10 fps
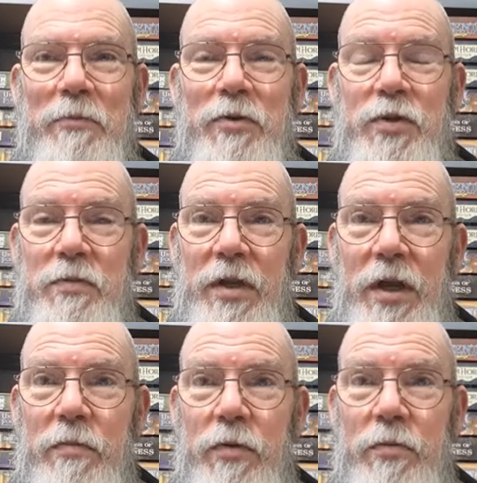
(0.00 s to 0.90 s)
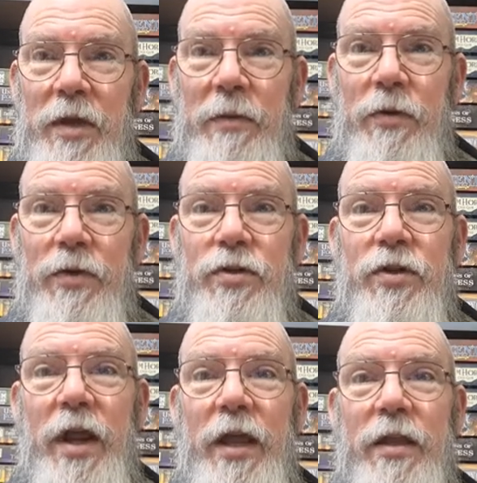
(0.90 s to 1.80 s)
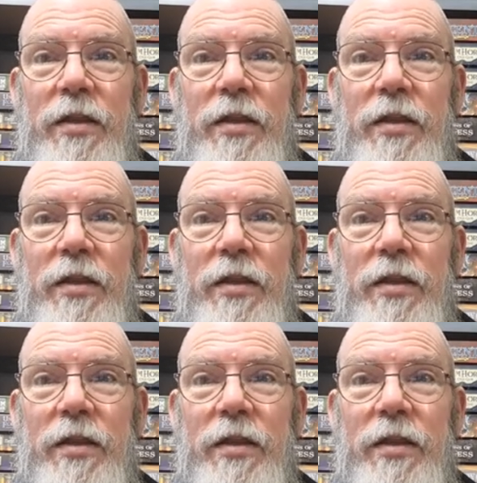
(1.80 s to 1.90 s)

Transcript: which, you know, put me up on the track.